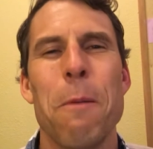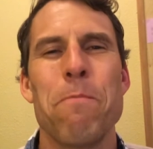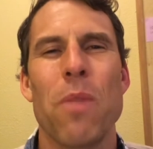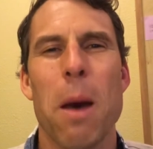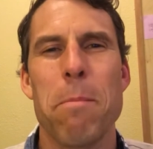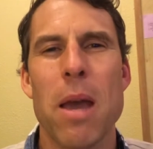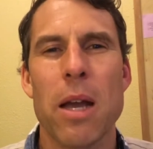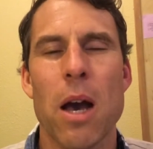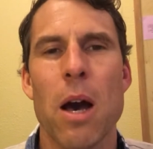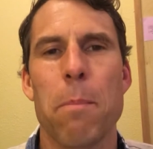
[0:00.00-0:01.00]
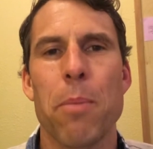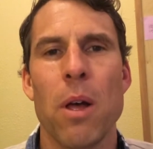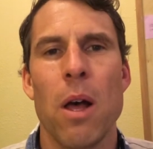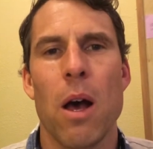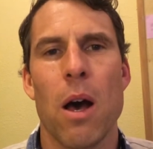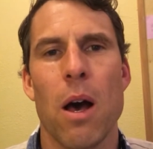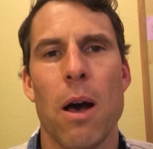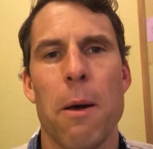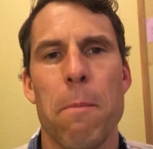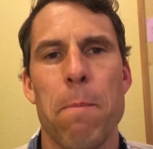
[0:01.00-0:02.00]
that make up
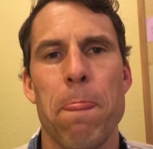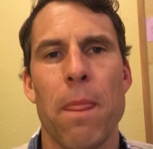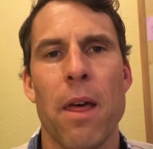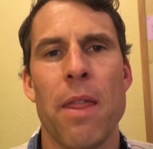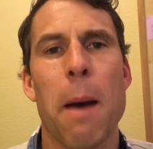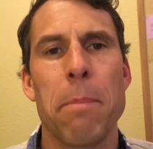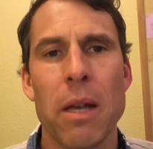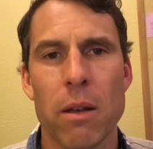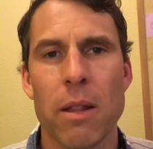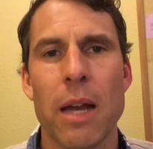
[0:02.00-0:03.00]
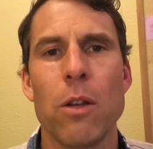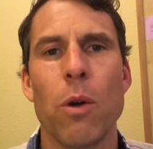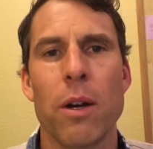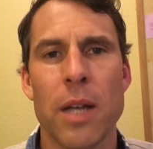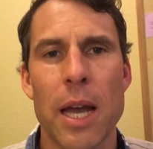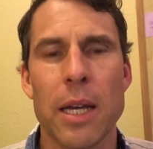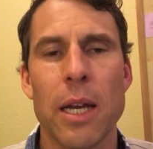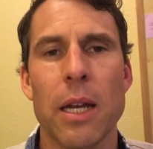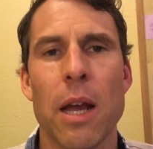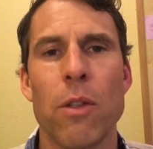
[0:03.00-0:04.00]
that pill that you are
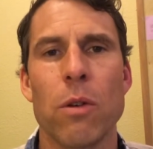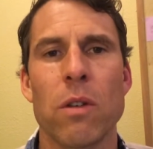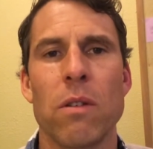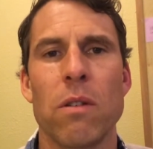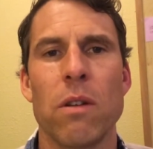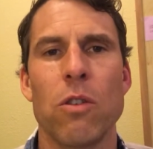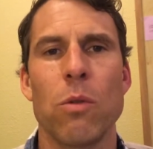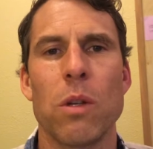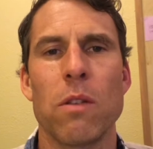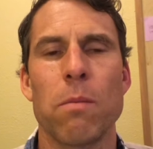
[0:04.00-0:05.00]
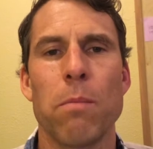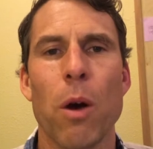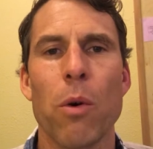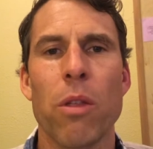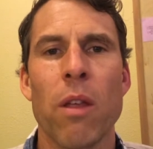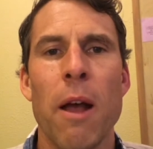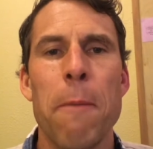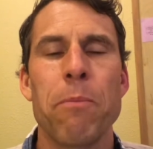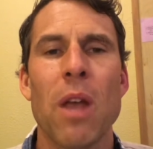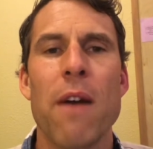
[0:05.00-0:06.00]
taking, and those constituents both
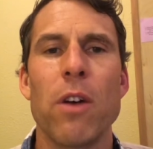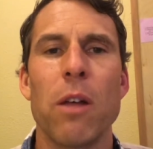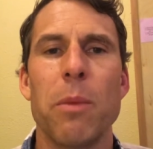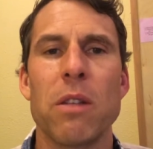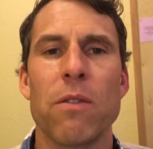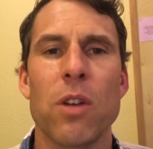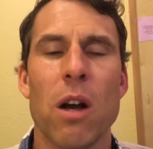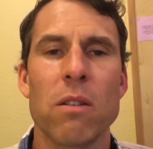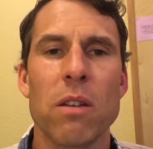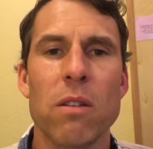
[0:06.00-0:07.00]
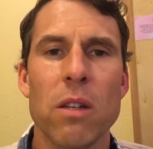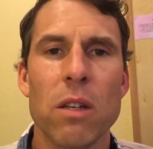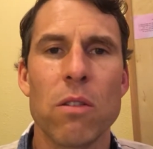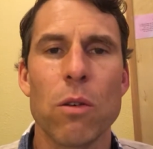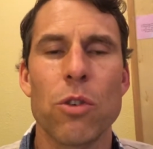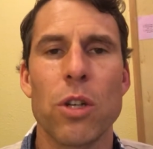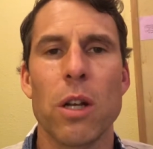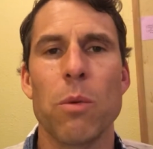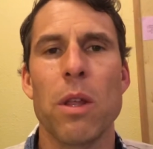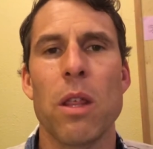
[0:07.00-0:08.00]
have elements of toxicity
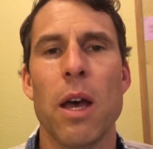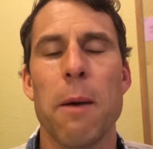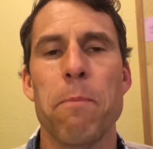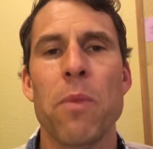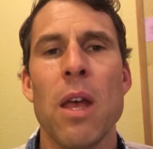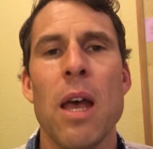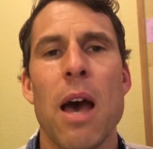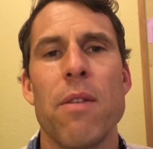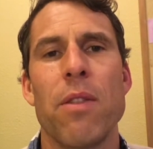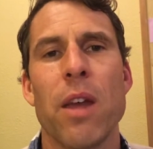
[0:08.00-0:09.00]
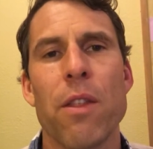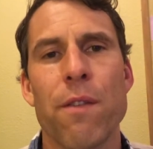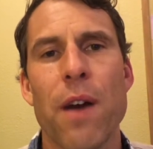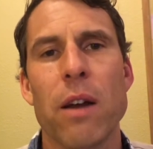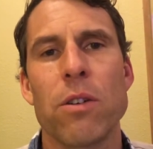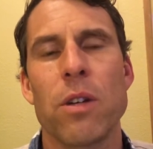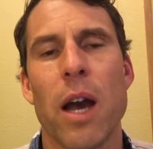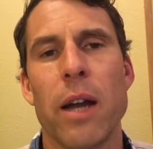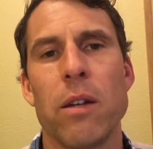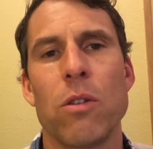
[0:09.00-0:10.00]
associated with them. And then the other factor
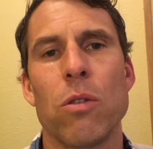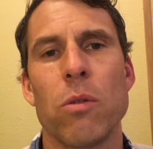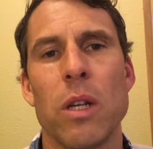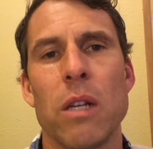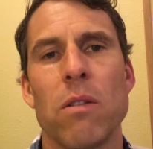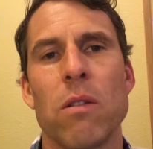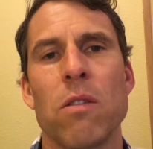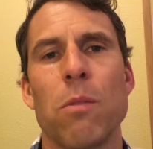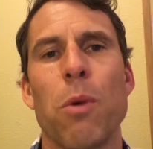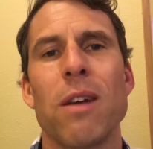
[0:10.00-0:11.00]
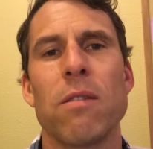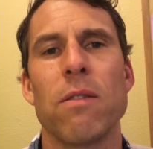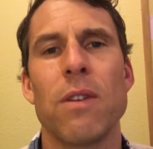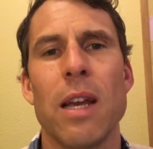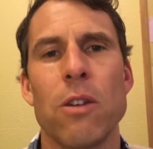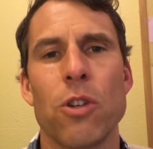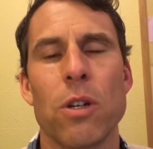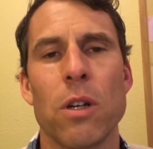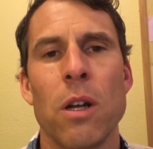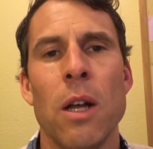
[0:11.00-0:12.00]
tied into it is the suppressive
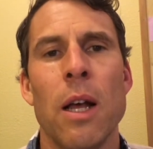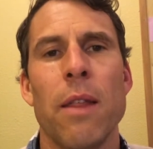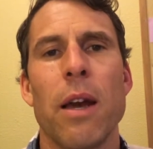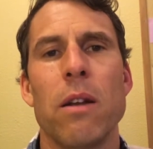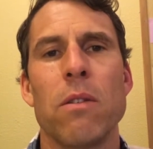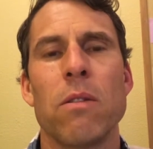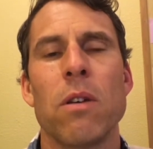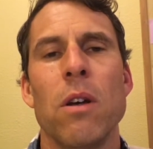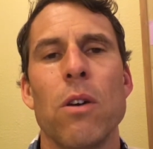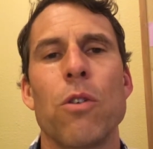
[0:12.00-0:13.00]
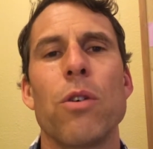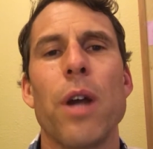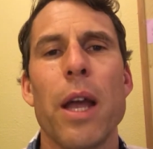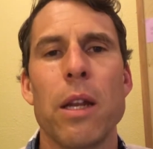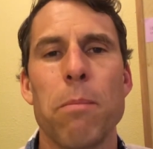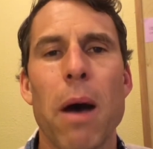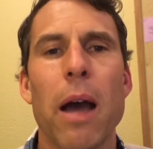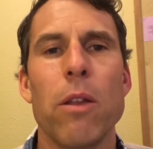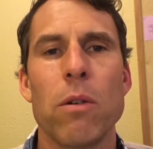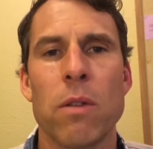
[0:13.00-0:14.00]
nature that is created by
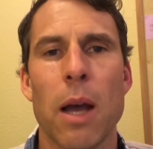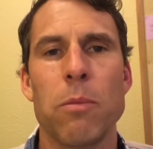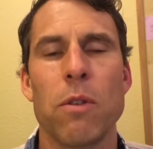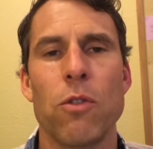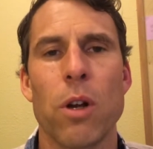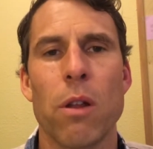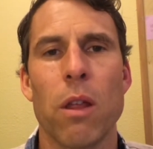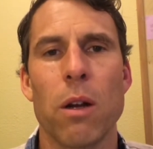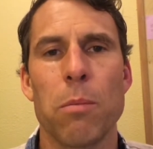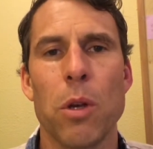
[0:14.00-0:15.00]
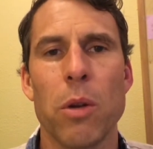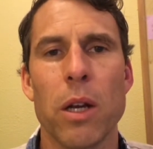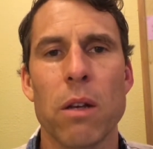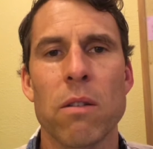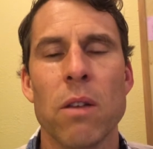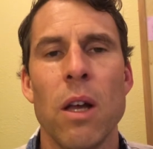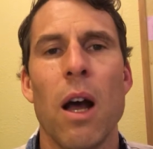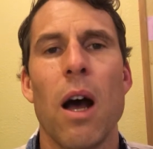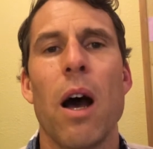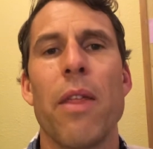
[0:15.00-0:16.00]
those types of drug therapeutics
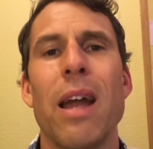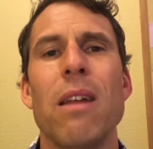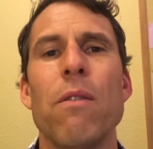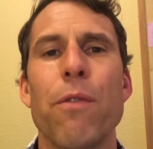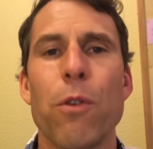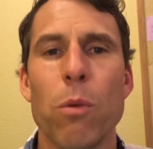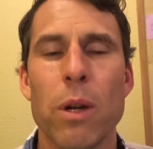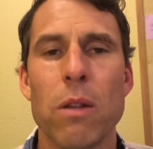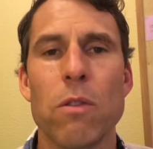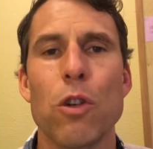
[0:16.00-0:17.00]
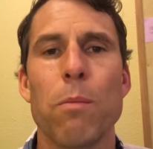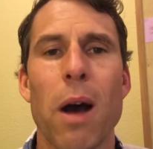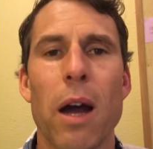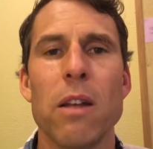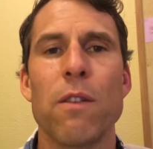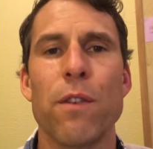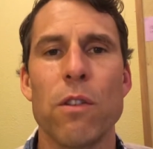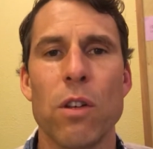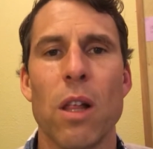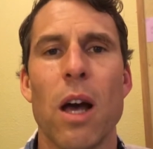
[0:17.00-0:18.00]
that influence your body's
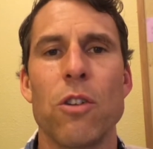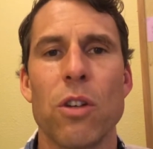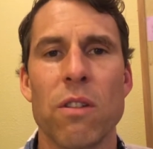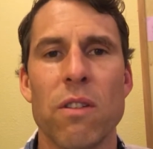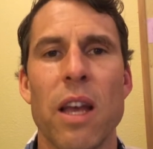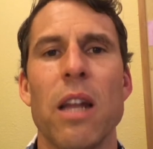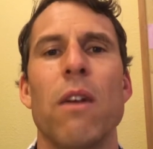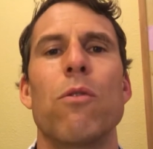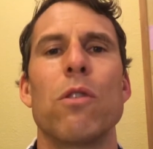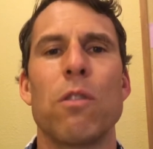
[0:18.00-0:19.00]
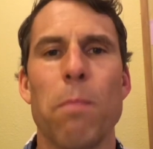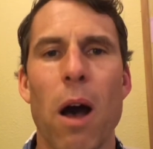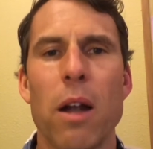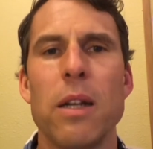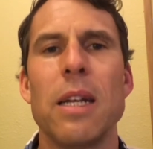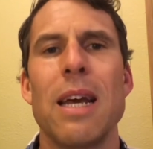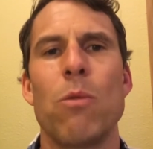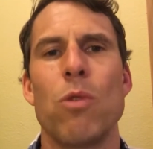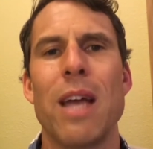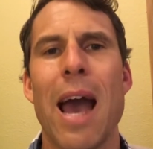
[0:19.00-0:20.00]
physiologic state of responding
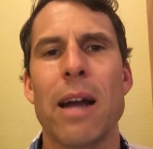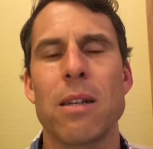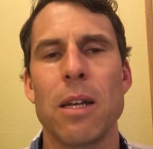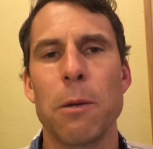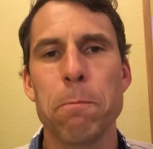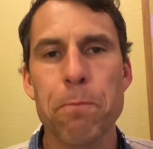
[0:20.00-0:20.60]
and reacting.